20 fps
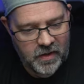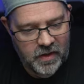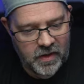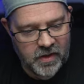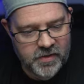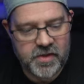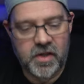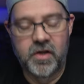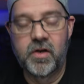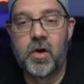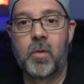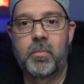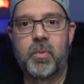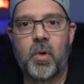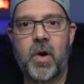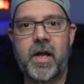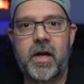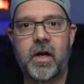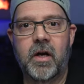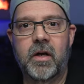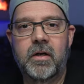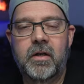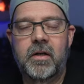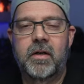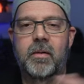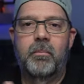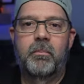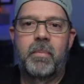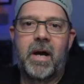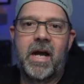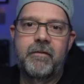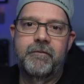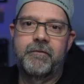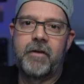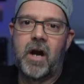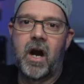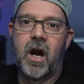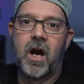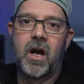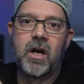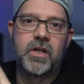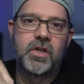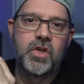It's a no-brainer by far.